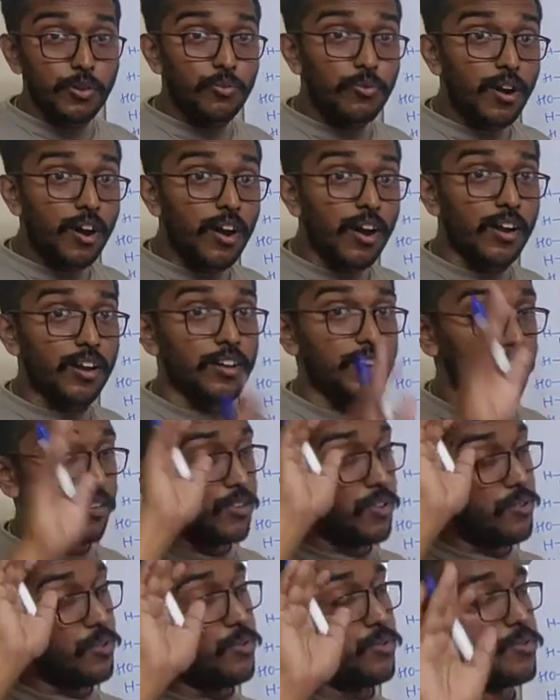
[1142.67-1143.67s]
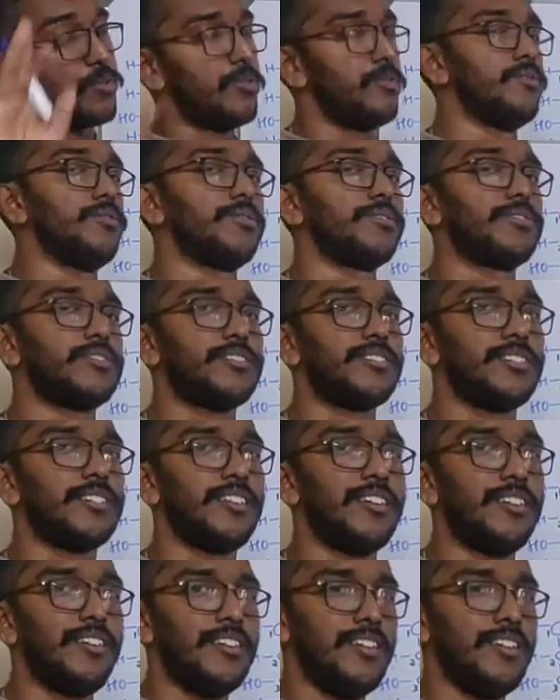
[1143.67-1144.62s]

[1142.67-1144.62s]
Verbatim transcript: to what? Glucose.